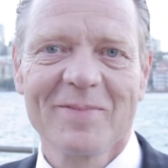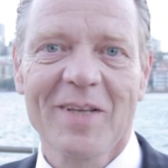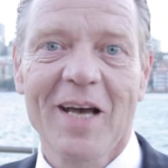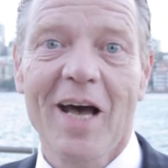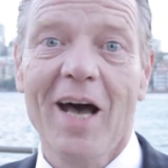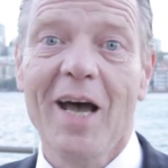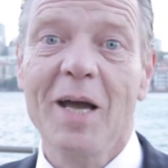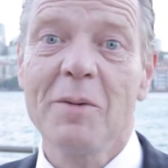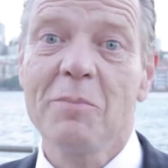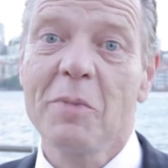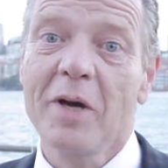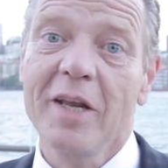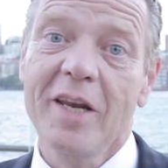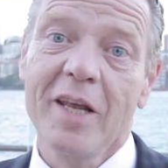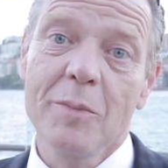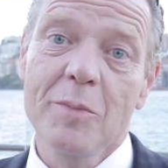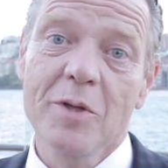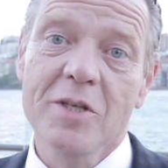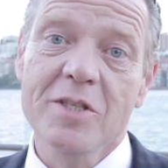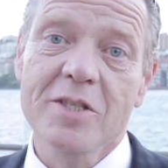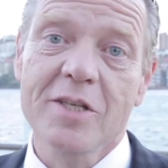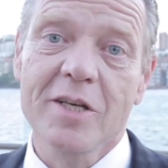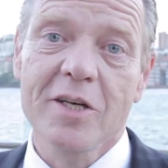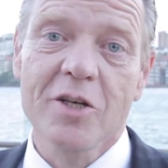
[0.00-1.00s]
Hi, my name
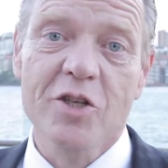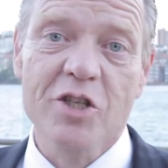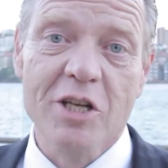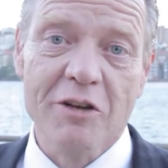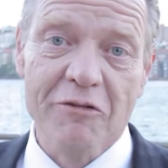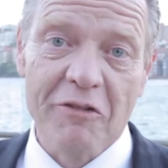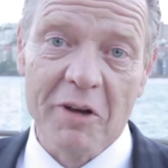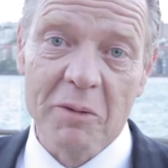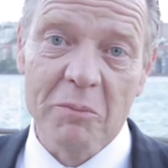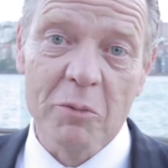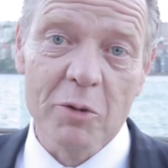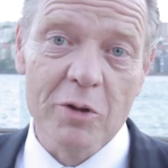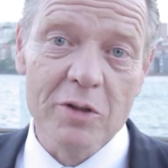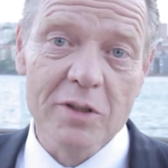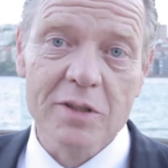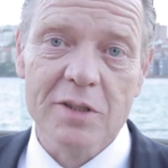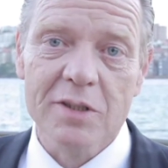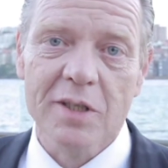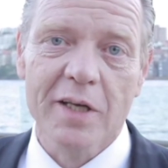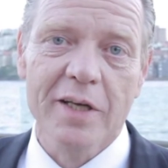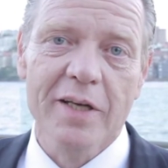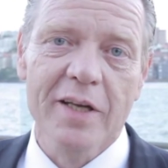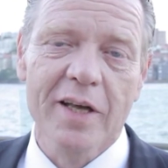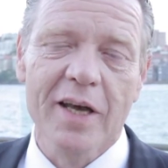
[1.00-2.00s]
is uh, Stefan Mund
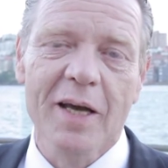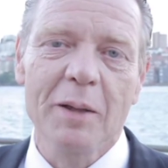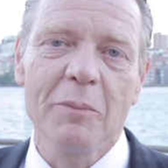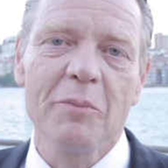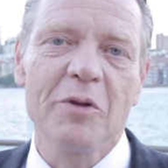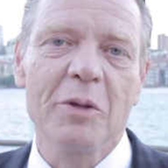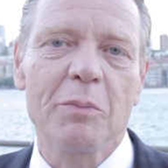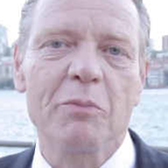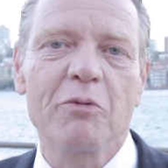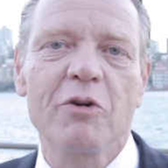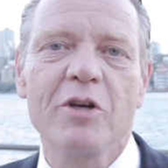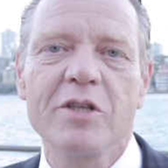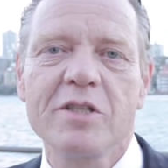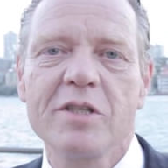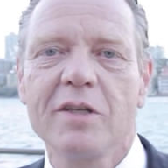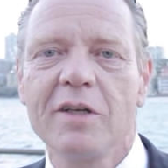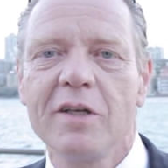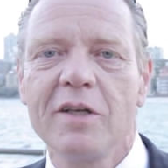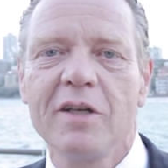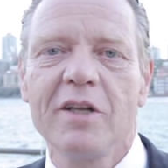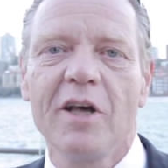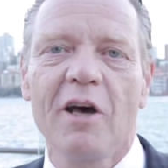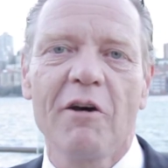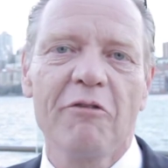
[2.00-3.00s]
and I'm the
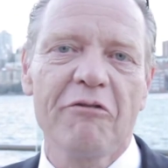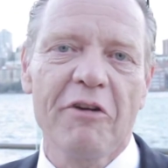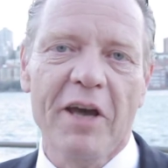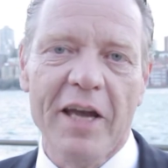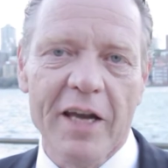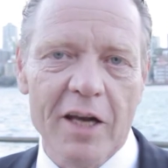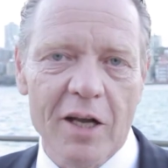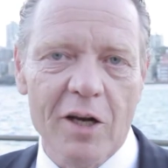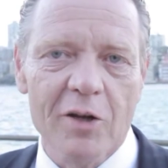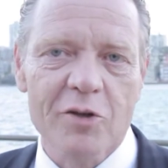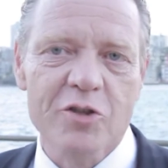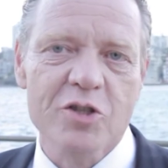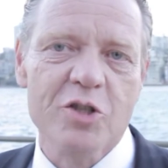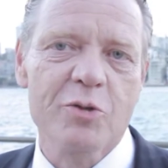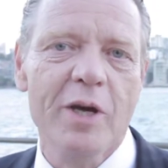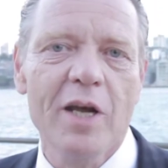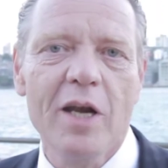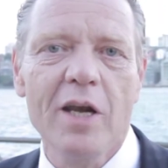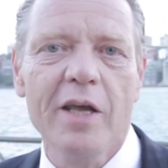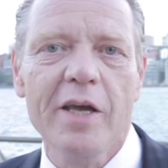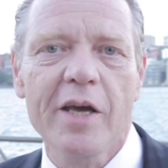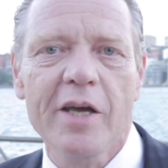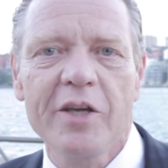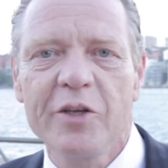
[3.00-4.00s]
president of Henkel
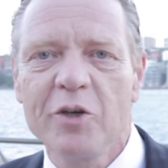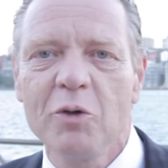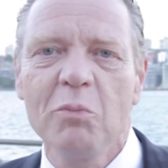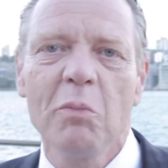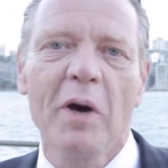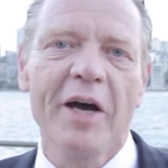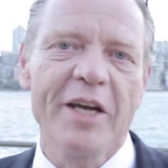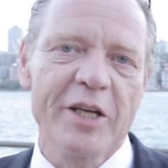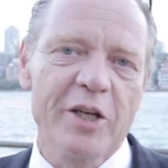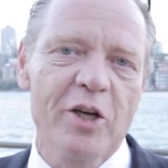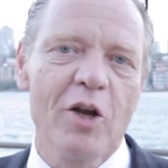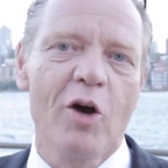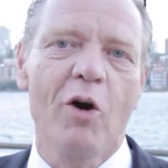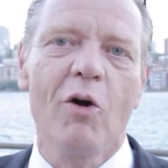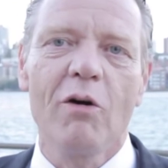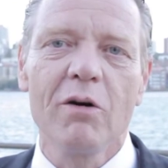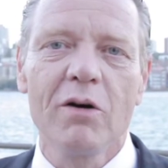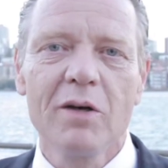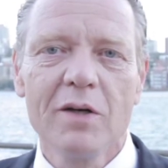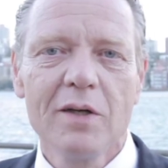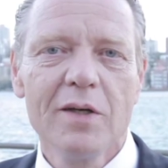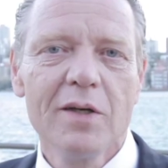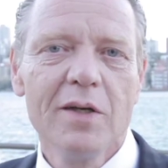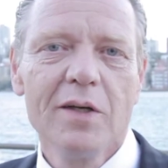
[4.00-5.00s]
Australia. You might know
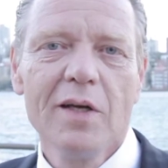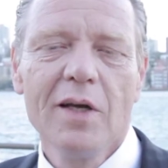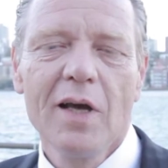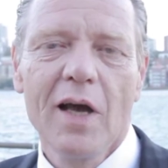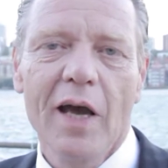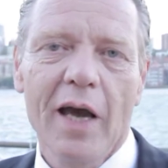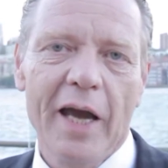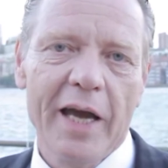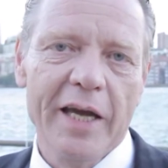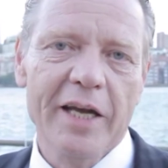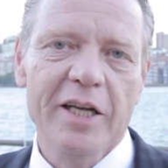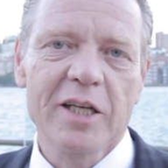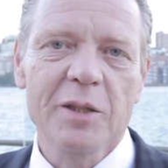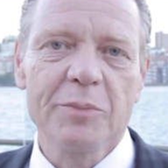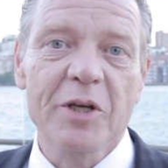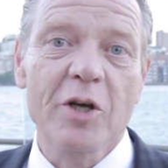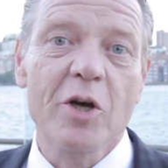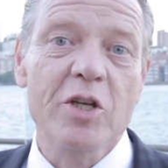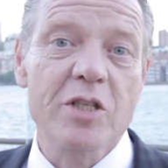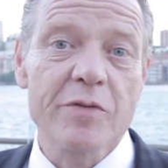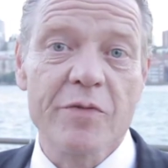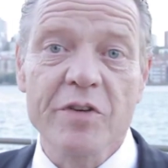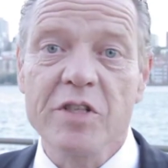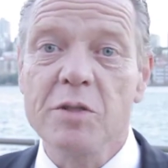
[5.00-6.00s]

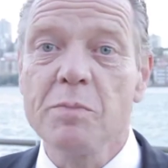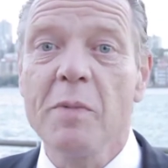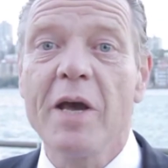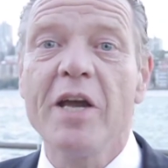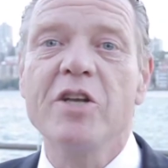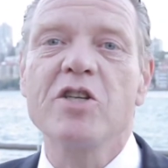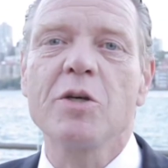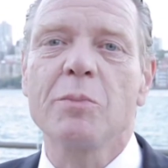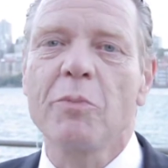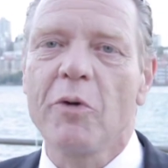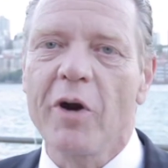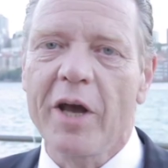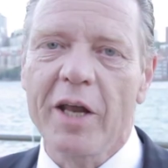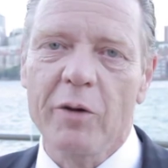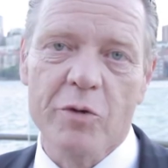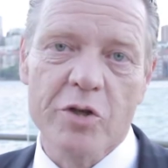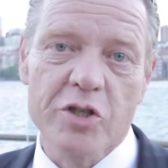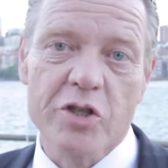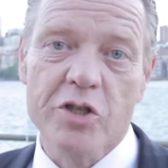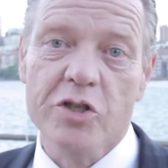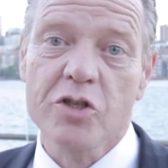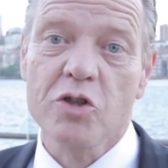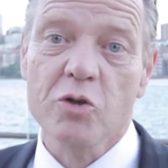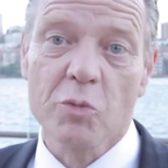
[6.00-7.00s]
because of its major brand, which
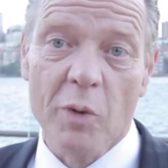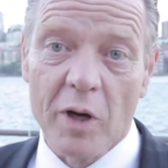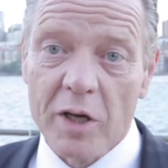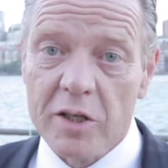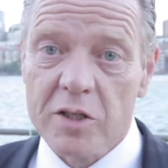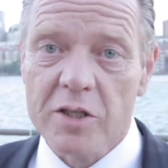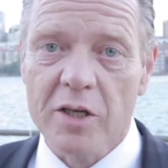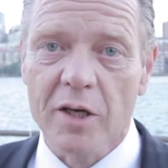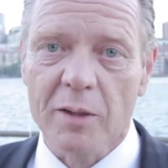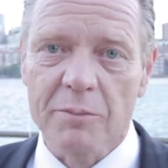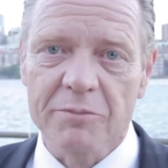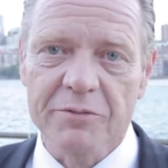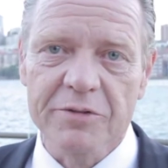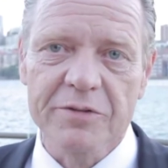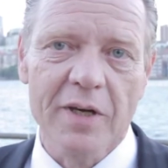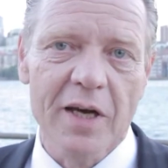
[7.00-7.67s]
is Schwarzkopf.